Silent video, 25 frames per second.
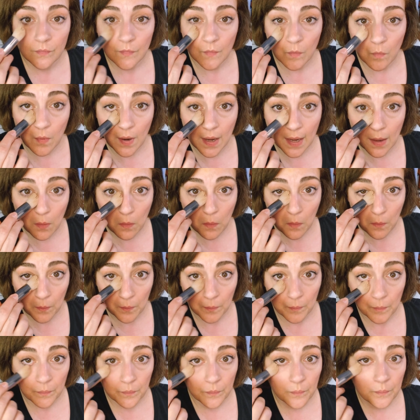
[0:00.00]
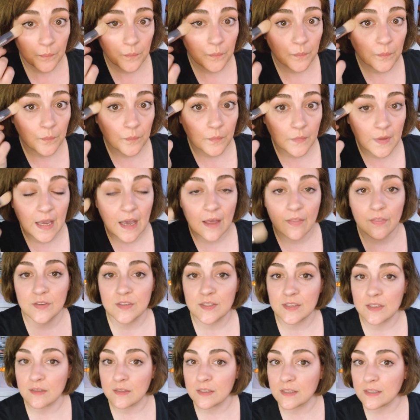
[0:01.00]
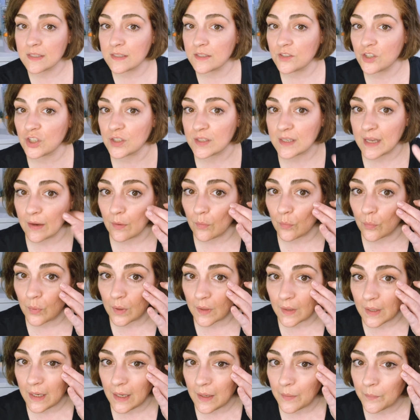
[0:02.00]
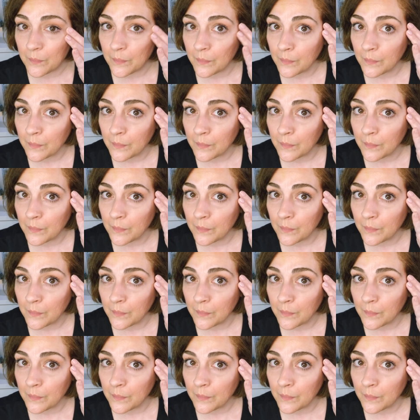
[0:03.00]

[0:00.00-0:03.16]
Wow. Yeah, this is just like really,